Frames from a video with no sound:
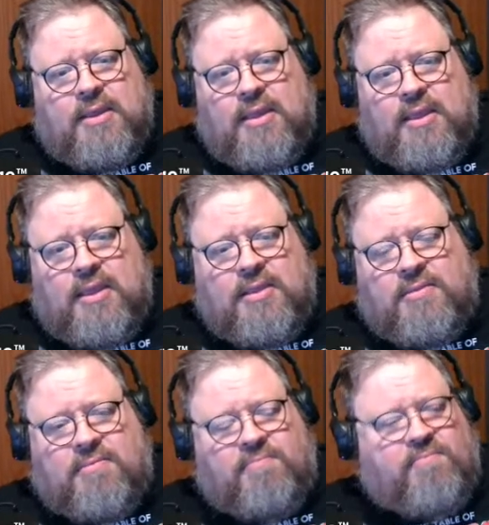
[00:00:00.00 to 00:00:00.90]

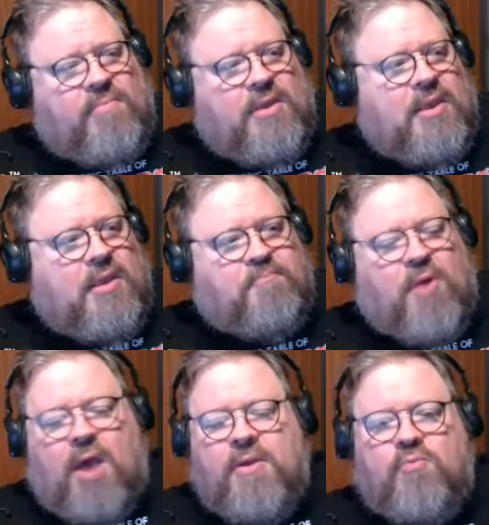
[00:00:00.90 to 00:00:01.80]
it
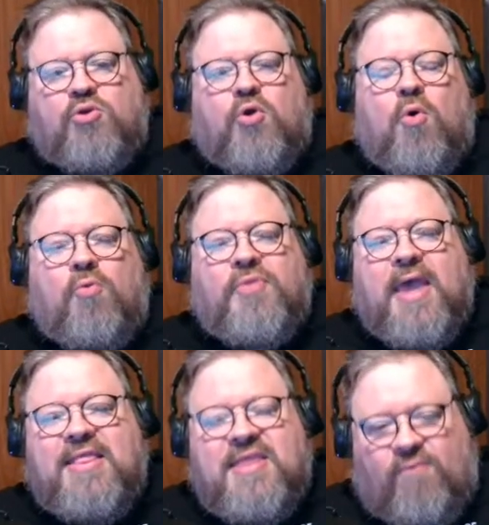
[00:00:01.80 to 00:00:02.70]
probably were told
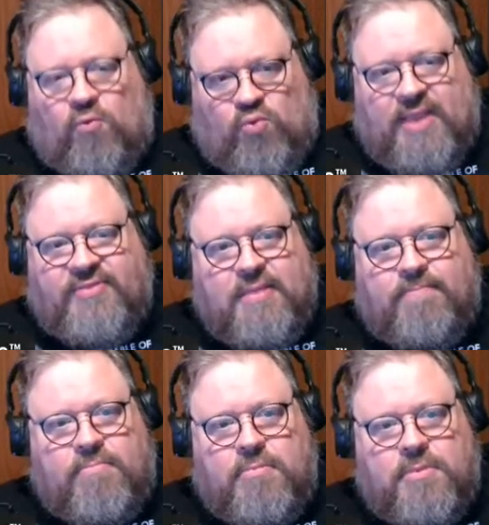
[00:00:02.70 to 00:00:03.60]
that and never read them.